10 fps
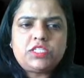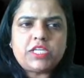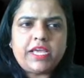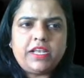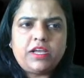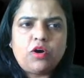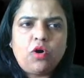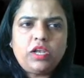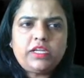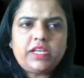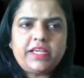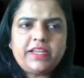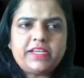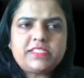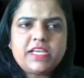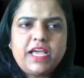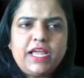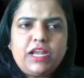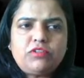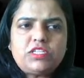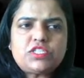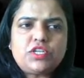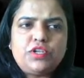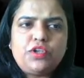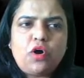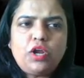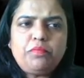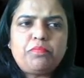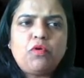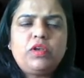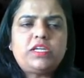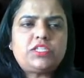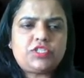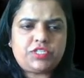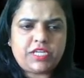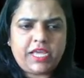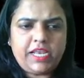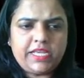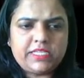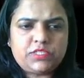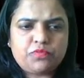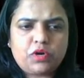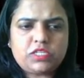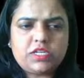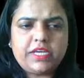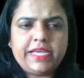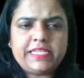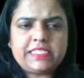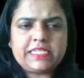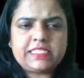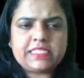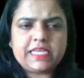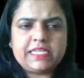tail. All clear, guys? Now, this non-polar tail is what it is.